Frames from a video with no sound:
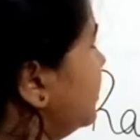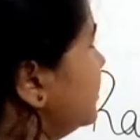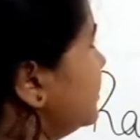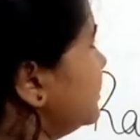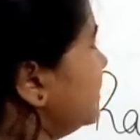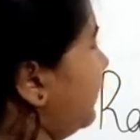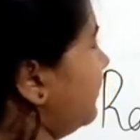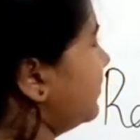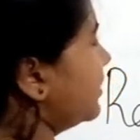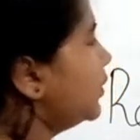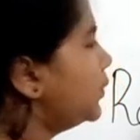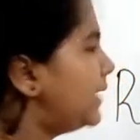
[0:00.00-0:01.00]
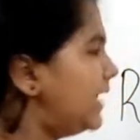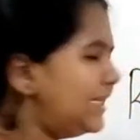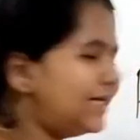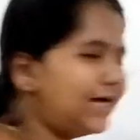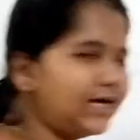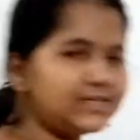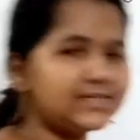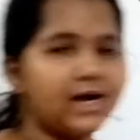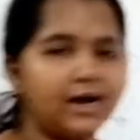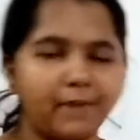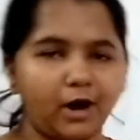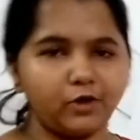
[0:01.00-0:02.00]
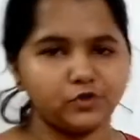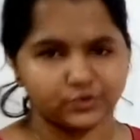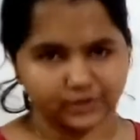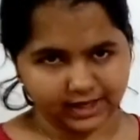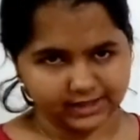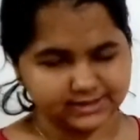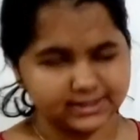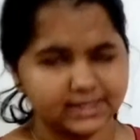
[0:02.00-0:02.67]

So, we learned about rays.